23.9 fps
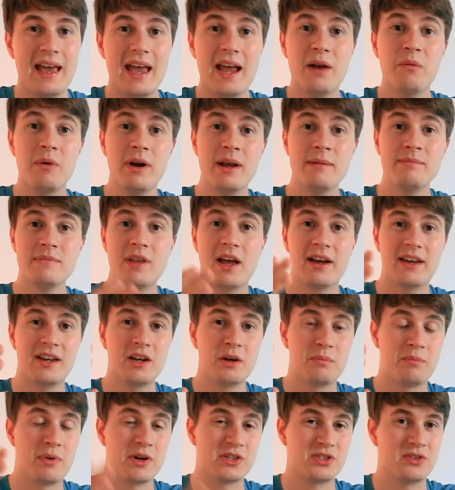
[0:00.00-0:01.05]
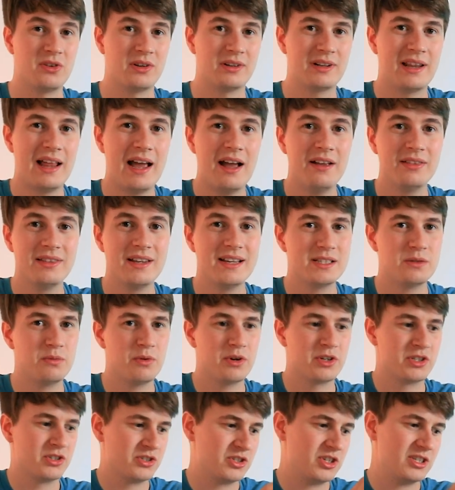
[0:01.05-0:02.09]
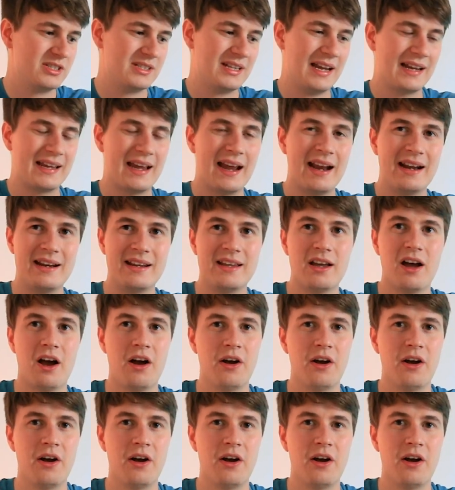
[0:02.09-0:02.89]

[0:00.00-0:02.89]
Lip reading: And when I'm talking your personal cloud, this works just like any